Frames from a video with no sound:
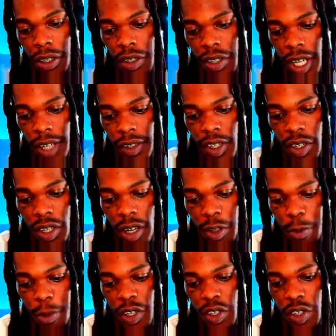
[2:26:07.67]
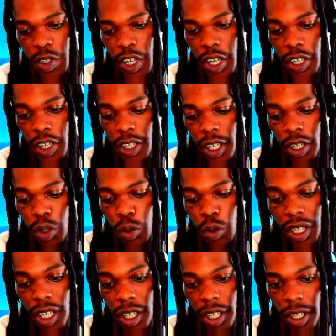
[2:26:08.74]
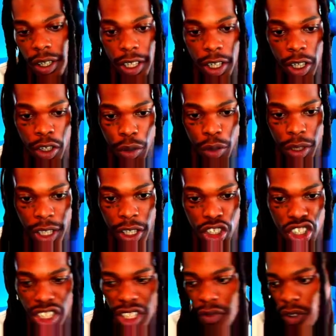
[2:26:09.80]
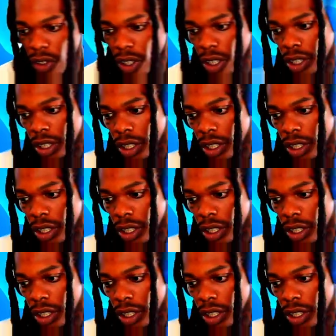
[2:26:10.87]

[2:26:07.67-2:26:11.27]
It takes a lot of space, including like a real engine and everything.